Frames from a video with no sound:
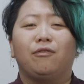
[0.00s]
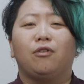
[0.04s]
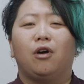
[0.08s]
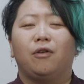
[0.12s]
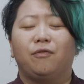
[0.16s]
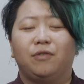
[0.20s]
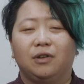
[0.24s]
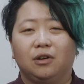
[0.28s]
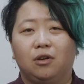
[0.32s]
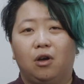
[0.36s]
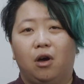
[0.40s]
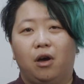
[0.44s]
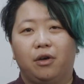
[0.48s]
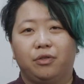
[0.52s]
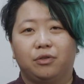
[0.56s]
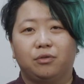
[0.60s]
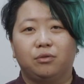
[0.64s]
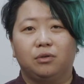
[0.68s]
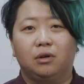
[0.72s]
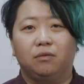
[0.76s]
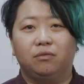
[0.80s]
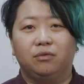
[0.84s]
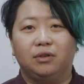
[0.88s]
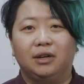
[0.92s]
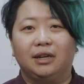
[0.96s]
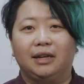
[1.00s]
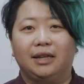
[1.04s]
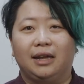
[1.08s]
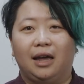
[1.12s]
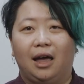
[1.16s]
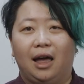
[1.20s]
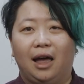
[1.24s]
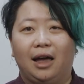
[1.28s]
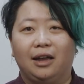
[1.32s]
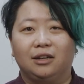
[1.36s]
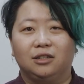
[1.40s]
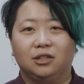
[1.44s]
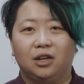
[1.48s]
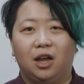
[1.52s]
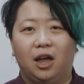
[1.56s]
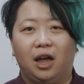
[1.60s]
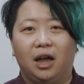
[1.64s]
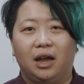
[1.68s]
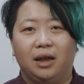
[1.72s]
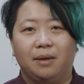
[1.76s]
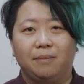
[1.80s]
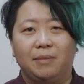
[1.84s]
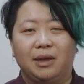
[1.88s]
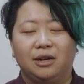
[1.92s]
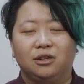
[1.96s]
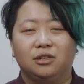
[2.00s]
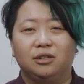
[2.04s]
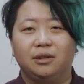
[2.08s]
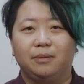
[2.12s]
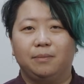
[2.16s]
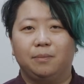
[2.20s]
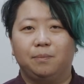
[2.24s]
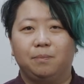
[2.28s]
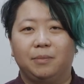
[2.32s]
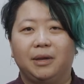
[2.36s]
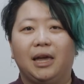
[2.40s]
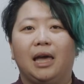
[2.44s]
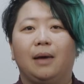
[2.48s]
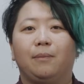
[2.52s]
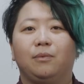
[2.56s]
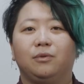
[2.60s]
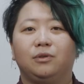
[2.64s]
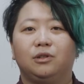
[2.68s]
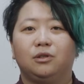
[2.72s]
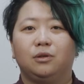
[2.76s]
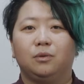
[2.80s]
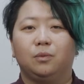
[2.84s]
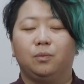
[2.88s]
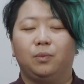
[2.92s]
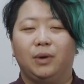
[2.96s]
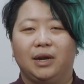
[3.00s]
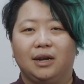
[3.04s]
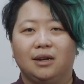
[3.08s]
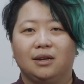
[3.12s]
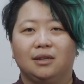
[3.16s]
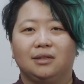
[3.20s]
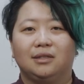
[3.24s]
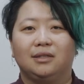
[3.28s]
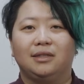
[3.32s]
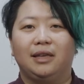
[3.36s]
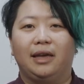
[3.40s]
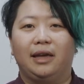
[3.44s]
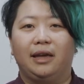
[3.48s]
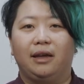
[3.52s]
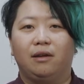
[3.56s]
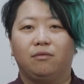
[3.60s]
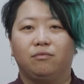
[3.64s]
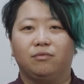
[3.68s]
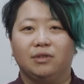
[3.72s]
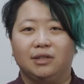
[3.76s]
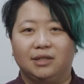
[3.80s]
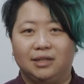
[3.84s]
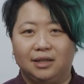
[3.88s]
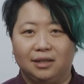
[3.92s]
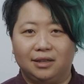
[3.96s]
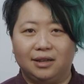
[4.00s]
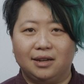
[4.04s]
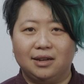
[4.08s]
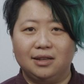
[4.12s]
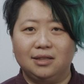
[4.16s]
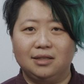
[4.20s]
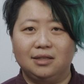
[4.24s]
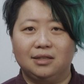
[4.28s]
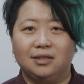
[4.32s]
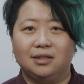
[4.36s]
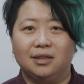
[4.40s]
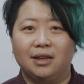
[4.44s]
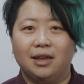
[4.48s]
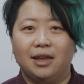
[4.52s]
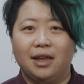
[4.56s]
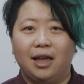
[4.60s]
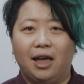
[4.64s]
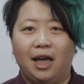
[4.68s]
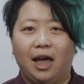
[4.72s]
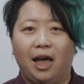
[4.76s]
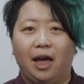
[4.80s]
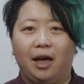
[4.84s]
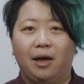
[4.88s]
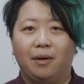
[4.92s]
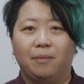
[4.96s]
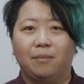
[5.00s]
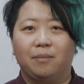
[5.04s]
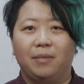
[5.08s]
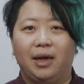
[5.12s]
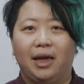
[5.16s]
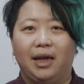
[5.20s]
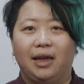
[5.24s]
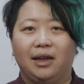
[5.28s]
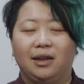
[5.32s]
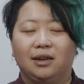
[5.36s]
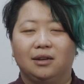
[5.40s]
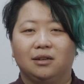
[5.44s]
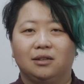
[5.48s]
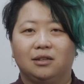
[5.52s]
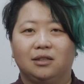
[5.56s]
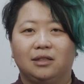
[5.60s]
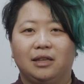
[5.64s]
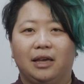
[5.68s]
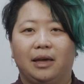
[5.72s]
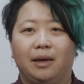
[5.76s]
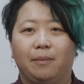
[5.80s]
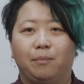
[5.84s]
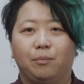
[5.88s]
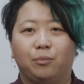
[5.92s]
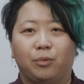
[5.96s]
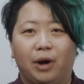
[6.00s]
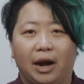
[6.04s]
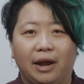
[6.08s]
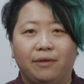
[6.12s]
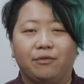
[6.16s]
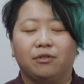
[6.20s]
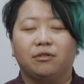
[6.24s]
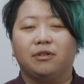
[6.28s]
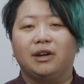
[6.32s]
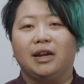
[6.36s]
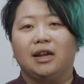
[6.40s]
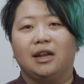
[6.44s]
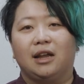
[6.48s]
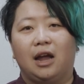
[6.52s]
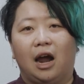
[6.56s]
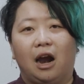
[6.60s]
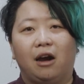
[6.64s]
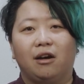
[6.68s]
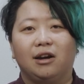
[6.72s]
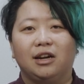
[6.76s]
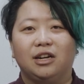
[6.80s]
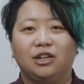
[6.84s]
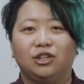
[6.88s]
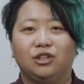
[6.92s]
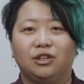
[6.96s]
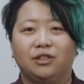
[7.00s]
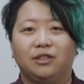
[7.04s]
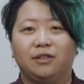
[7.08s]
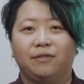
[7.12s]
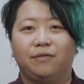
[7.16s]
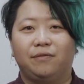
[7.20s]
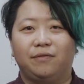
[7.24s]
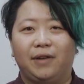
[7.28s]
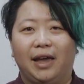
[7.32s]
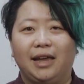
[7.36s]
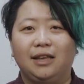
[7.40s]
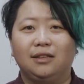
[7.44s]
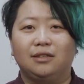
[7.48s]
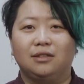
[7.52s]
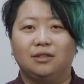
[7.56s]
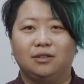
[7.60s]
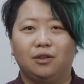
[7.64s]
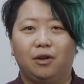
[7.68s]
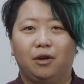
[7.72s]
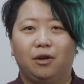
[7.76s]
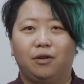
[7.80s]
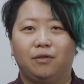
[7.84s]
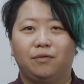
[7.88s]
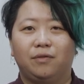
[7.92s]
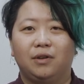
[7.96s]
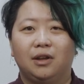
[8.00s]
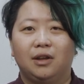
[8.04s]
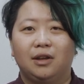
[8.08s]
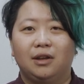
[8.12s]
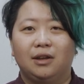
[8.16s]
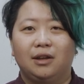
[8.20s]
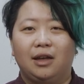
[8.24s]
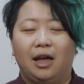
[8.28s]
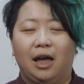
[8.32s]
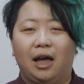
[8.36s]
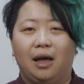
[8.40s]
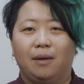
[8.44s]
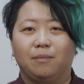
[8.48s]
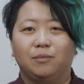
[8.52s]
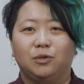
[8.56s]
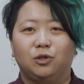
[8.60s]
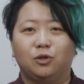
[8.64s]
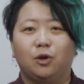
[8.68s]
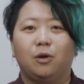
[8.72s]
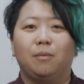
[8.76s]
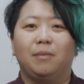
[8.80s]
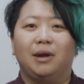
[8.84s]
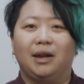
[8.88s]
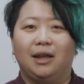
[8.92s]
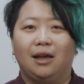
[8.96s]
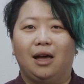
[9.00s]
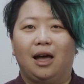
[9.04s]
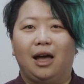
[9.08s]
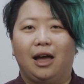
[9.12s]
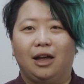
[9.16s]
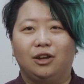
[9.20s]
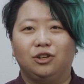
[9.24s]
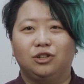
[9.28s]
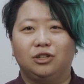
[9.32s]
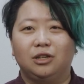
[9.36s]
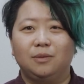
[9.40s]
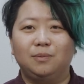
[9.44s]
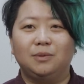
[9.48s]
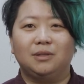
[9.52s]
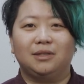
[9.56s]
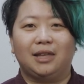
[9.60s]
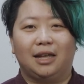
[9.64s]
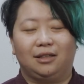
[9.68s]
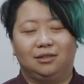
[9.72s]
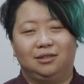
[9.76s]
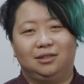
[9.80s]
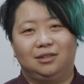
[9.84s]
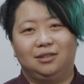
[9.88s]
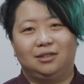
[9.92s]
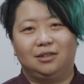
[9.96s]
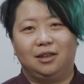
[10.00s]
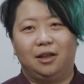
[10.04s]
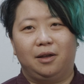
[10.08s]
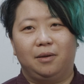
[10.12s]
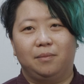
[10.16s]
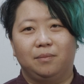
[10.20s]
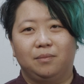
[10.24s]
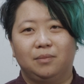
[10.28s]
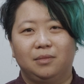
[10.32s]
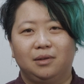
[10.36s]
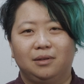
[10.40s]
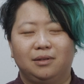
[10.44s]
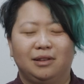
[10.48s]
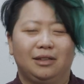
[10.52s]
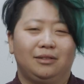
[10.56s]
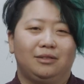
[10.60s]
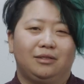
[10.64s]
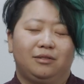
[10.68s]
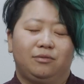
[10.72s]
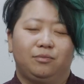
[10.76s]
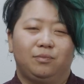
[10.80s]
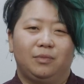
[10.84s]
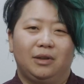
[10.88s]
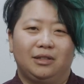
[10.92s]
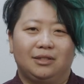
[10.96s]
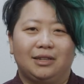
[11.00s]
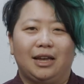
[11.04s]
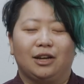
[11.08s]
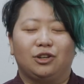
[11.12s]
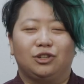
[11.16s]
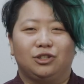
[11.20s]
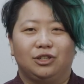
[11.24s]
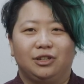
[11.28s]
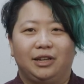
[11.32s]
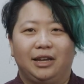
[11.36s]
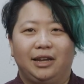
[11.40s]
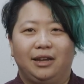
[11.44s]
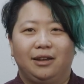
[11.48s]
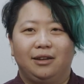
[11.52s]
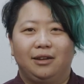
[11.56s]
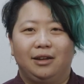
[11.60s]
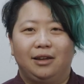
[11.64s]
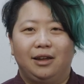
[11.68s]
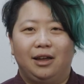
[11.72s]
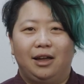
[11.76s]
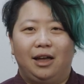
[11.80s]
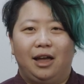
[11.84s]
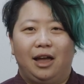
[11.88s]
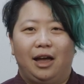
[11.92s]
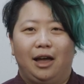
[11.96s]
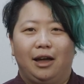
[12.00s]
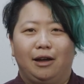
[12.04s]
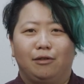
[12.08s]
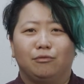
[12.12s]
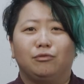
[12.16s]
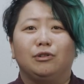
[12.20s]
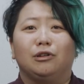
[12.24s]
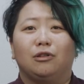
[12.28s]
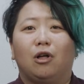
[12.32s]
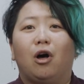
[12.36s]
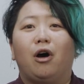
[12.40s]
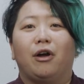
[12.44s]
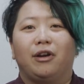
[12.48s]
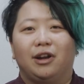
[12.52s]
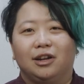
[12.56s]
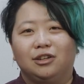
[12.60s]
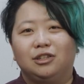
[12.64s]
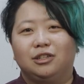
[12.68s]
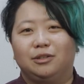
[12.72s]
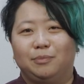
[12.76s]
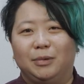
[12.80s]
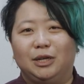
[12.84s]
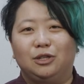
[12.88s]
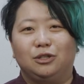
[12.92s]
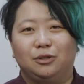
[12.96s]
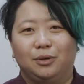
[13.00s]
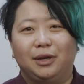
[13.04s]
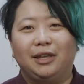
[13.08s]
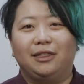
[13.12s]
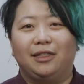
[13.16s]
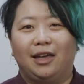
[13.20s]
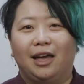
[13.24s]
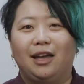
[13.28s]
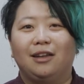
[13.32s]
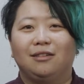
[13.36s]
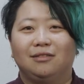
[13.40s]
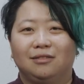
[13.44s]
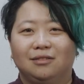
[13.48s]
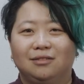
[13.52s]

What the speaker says: often gone through a really hard time, and to be able to witness their resilience and their bravery and courage in the face of so many hardships, that's it's actually a real honour to be doing that.